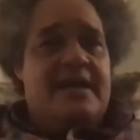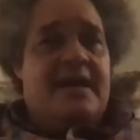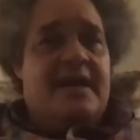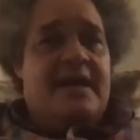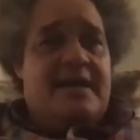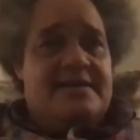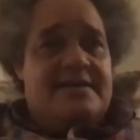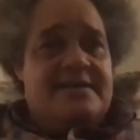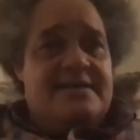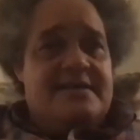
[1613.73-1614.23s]

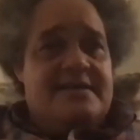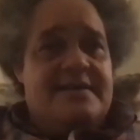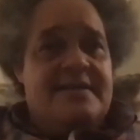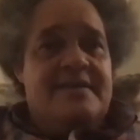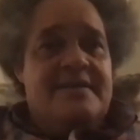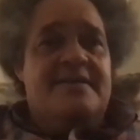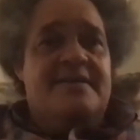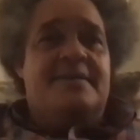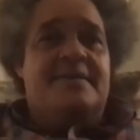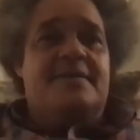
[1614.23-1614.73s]
For people
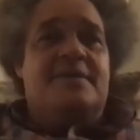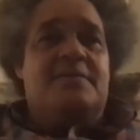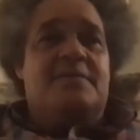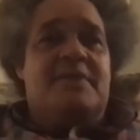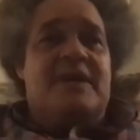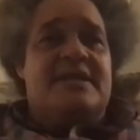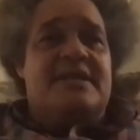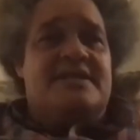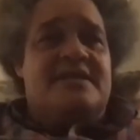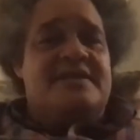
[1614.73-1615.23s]
like you
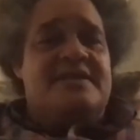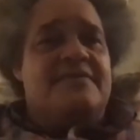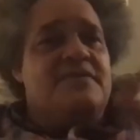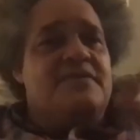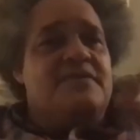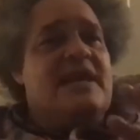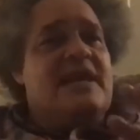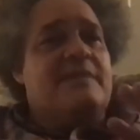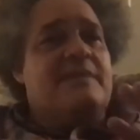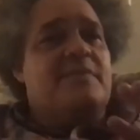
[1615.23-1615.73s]
not to go to
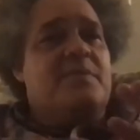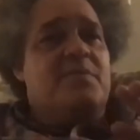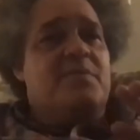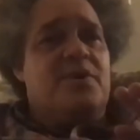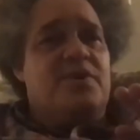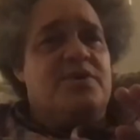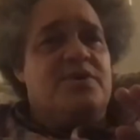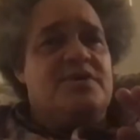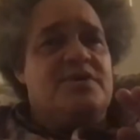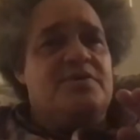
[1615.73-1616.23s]
the
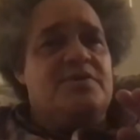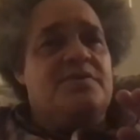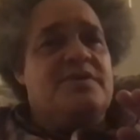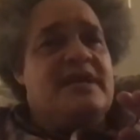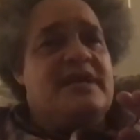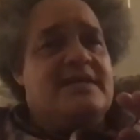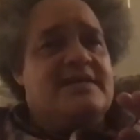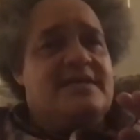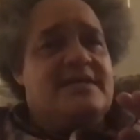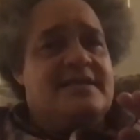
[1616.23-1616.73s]
university.
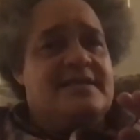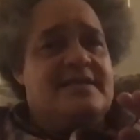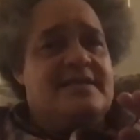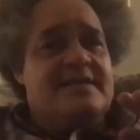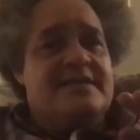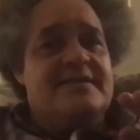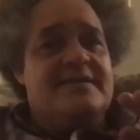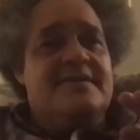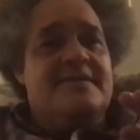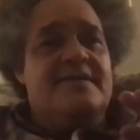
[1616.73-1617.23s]
Not
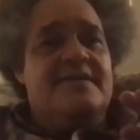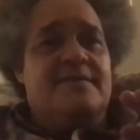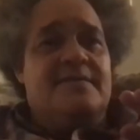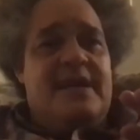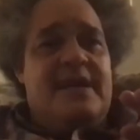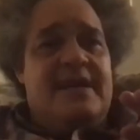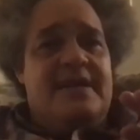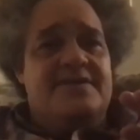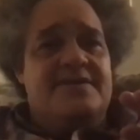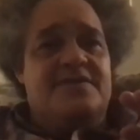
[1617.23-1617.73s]
everybody
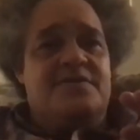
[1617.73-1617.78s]
does,